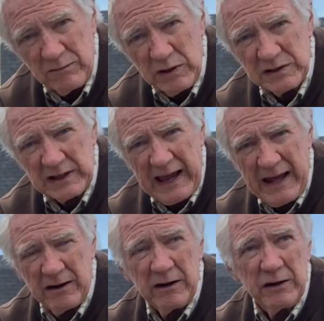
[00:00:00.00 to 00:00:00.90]
we
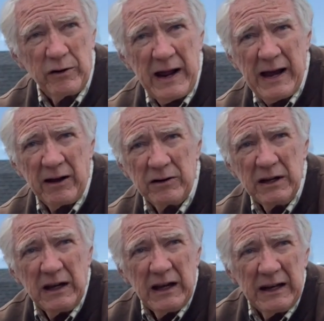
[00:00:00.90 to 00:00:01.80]
scatter it around.
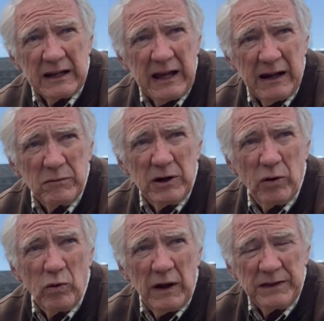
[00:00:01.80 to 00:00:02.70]
And again, we
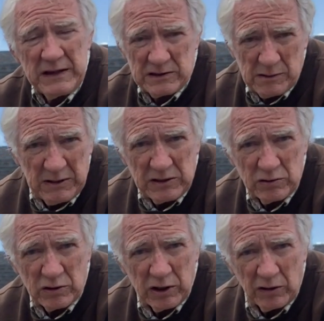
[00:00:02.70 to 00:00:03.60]
don't want these to be
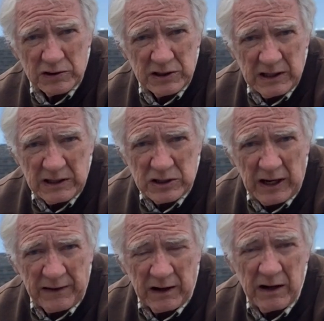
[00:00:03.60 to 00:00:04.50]
too close to each
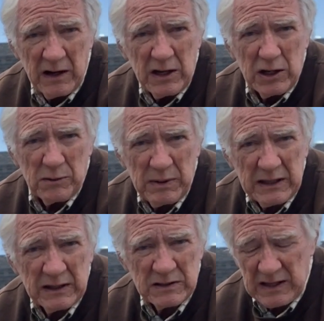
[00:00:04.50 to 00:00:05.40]
other,
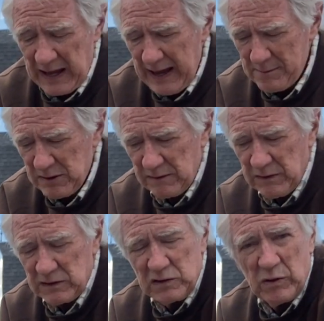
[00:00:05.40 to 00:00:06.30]
because the habit of
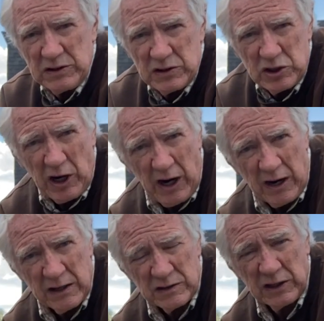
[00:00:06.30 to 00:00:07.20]
the Swiss
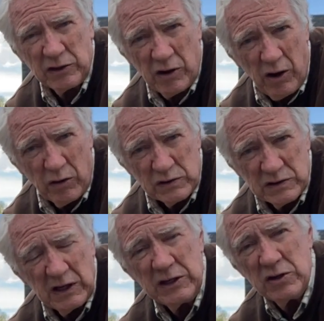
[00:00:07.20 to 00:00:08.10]
chard is it grows
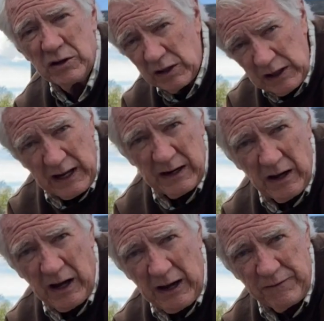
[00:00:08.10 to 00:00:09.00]
and you can cut it
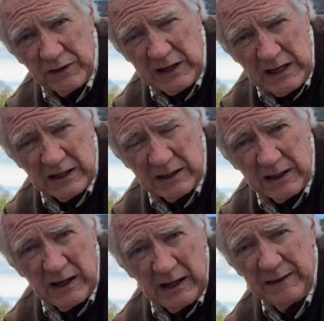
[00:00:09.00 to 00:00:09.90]
off and eat it,
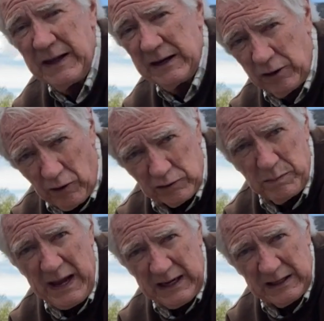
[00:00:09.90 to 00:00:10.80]
and then it grows
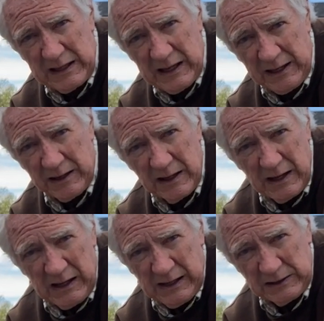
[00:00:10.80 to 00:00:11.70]
back again.
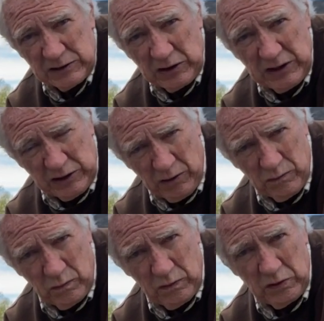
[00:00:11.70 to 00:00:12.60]
And so you
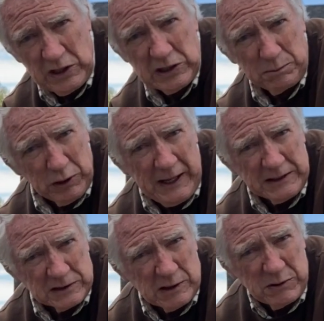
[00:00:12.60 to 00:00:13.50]
don't need the
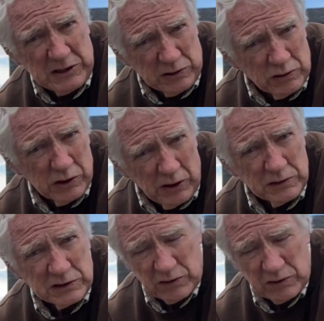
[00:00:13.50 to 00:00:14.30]
plants to be too close to